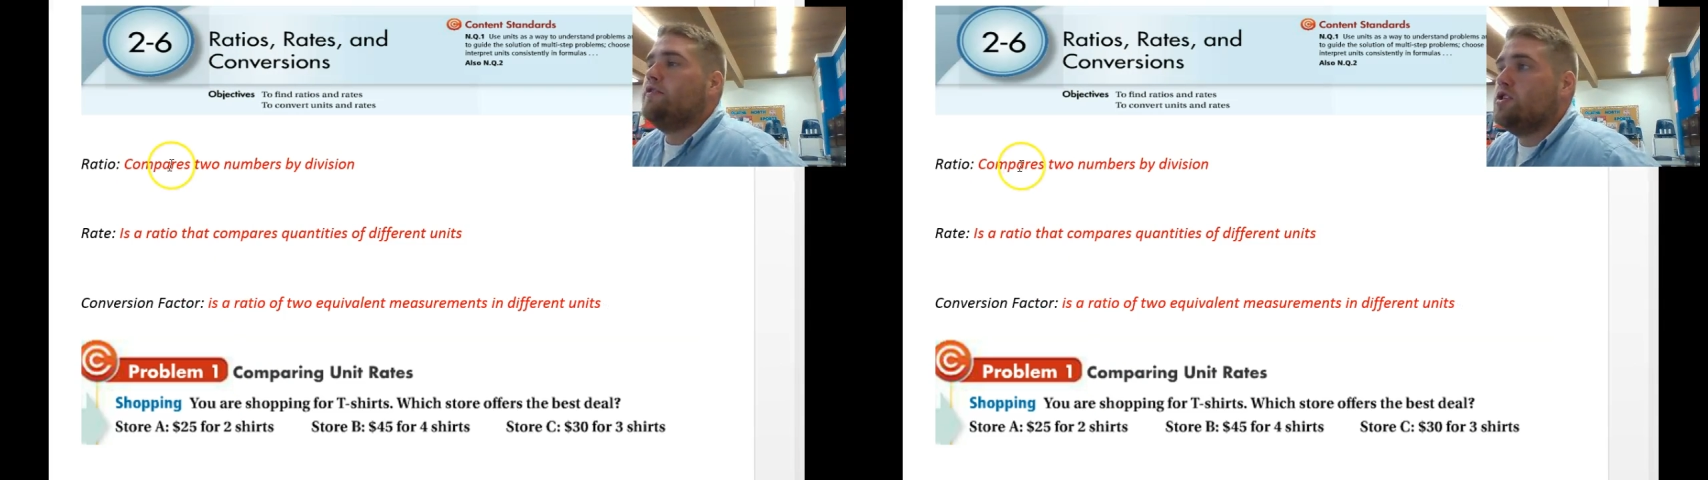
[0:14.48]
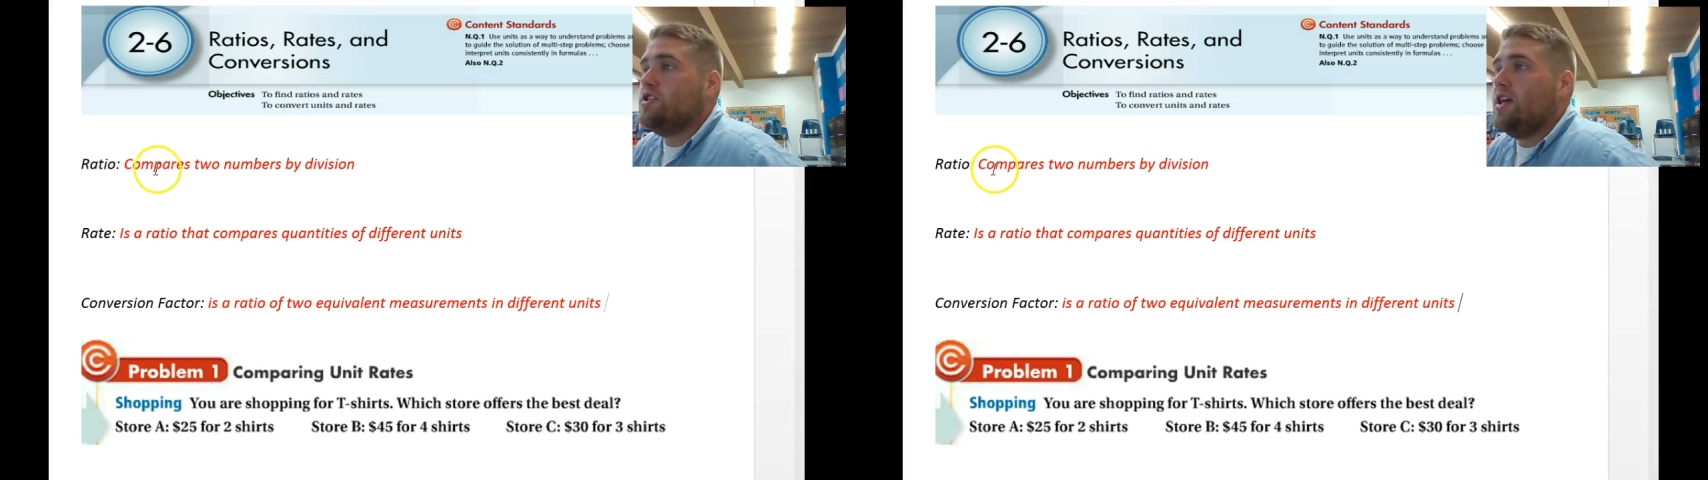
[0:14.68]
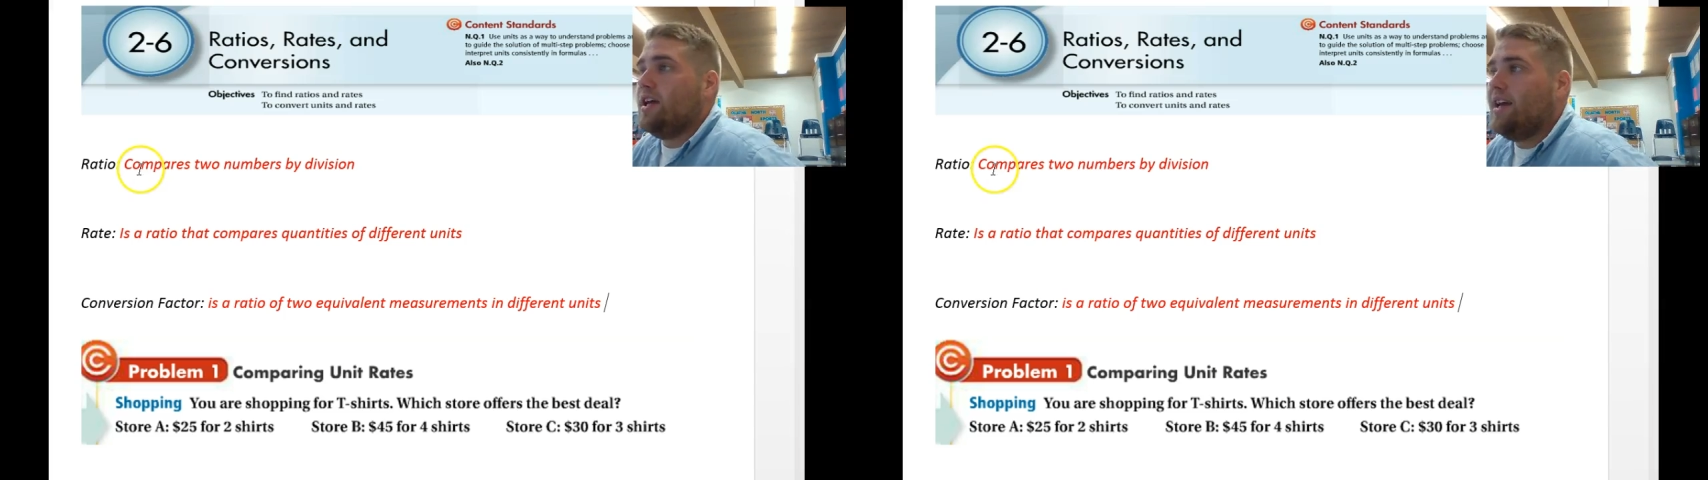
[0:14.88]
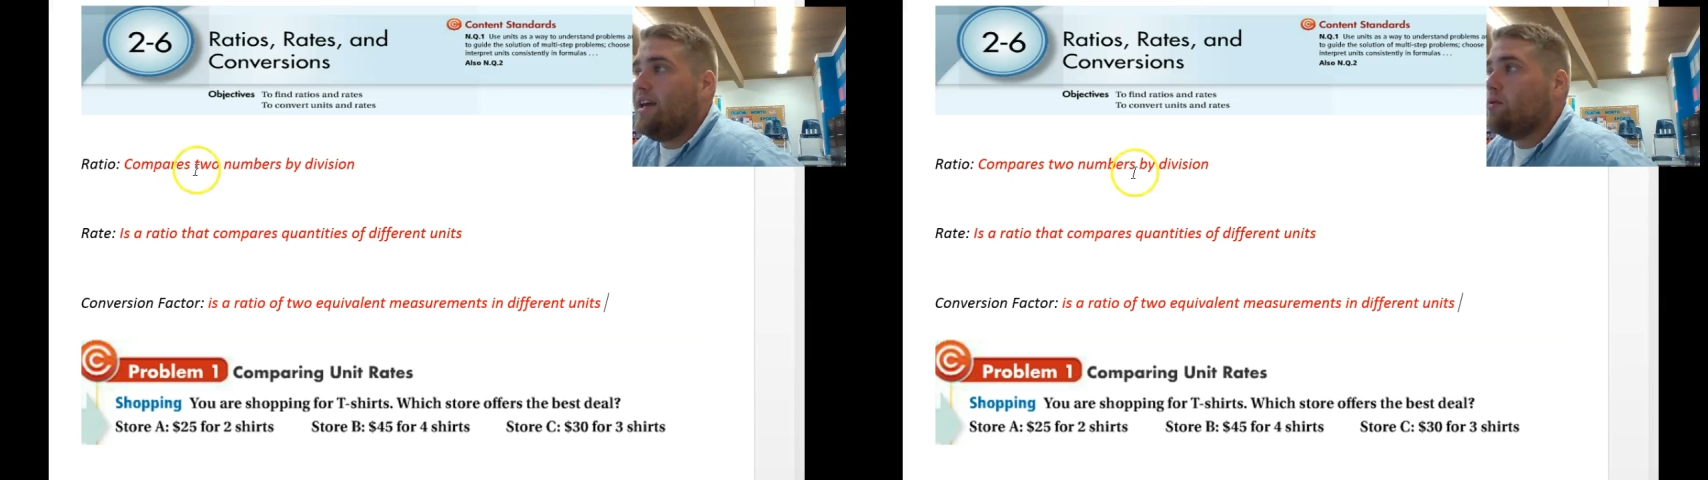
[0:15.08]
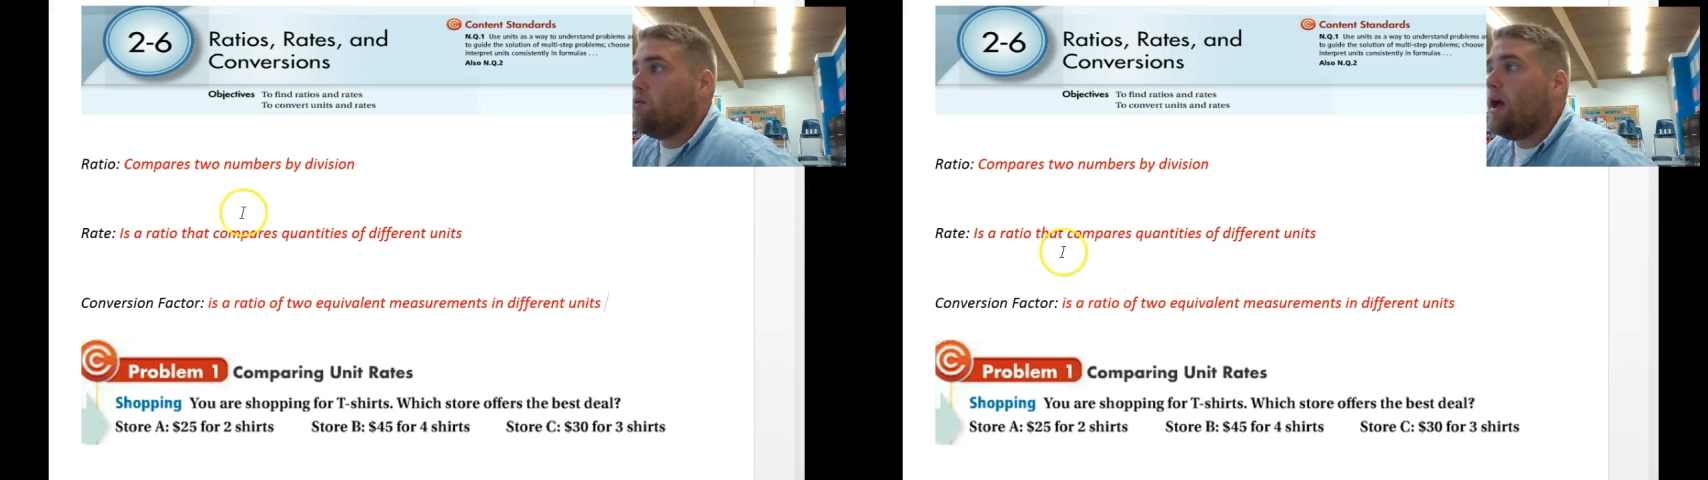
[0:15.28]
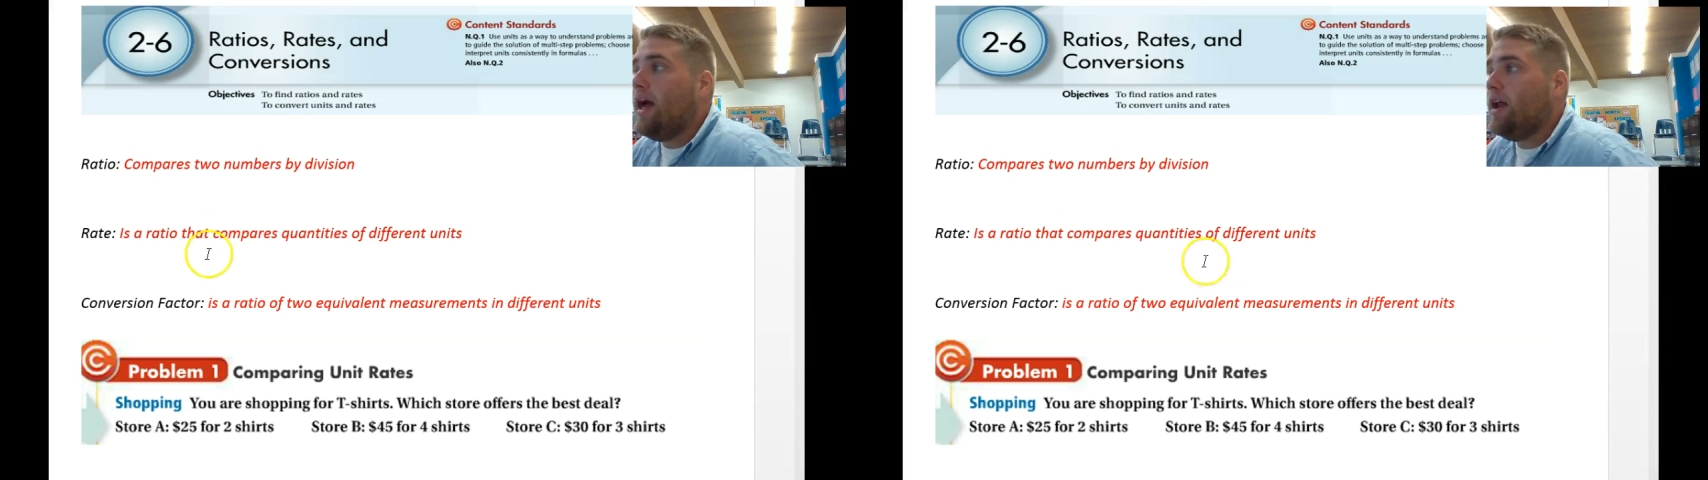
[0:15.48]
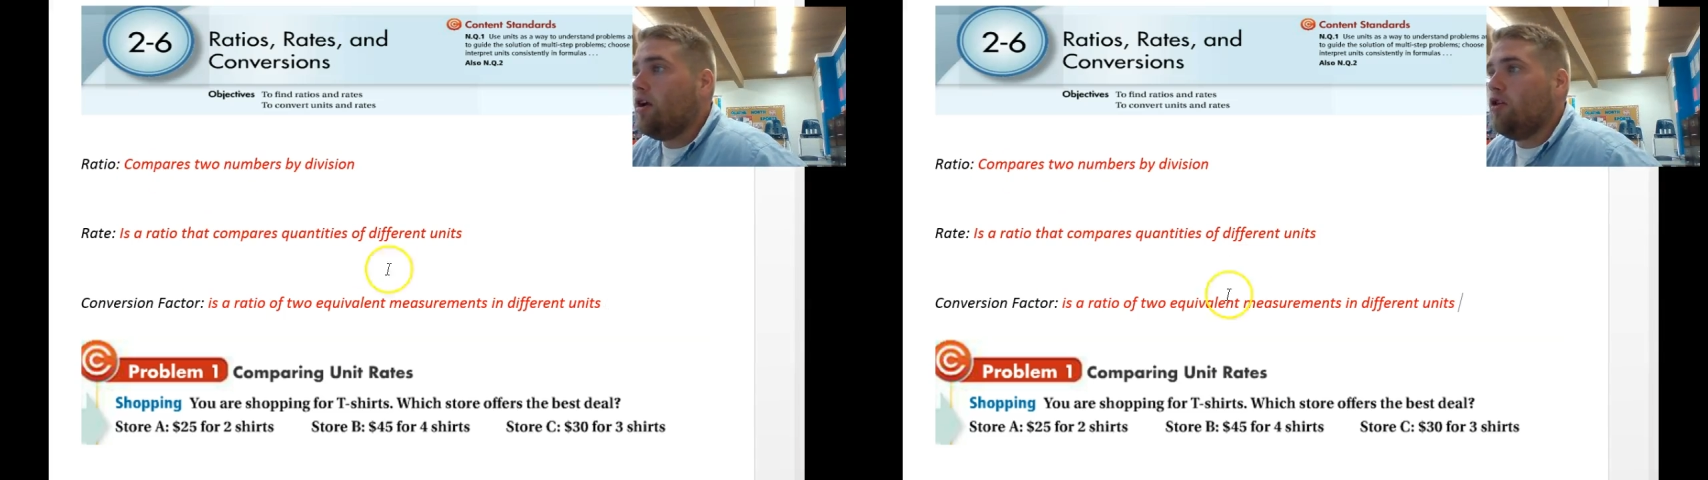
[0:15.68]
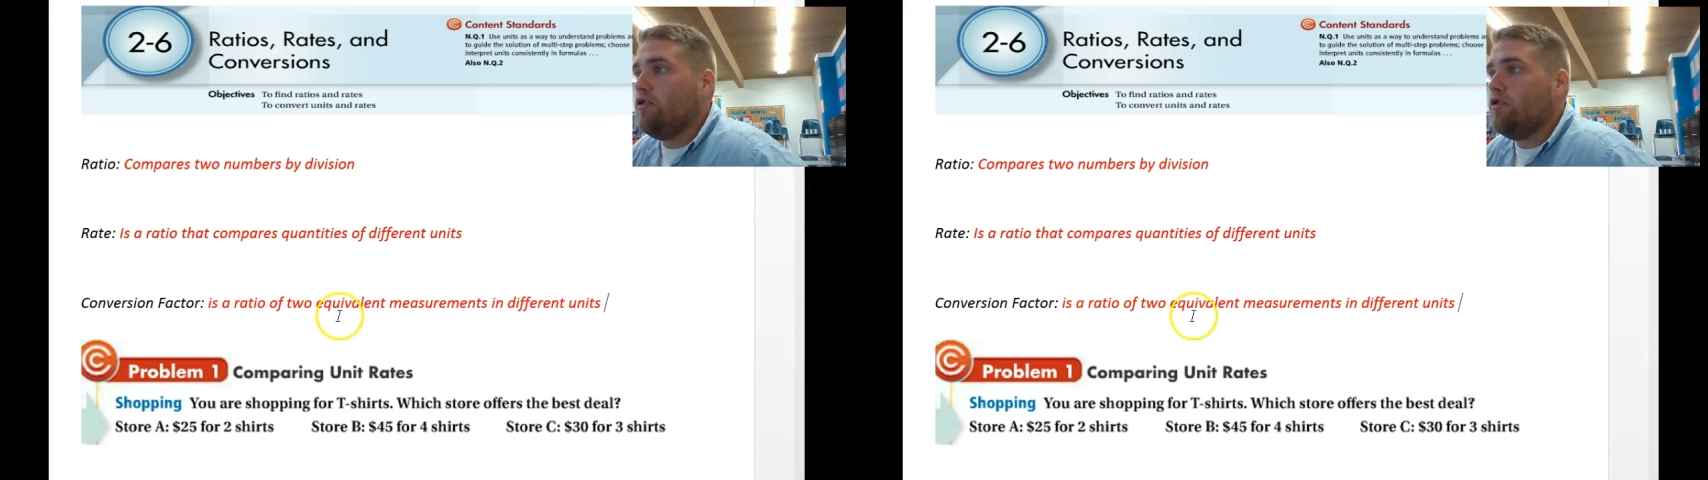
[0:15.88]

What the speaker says: first thing, in red are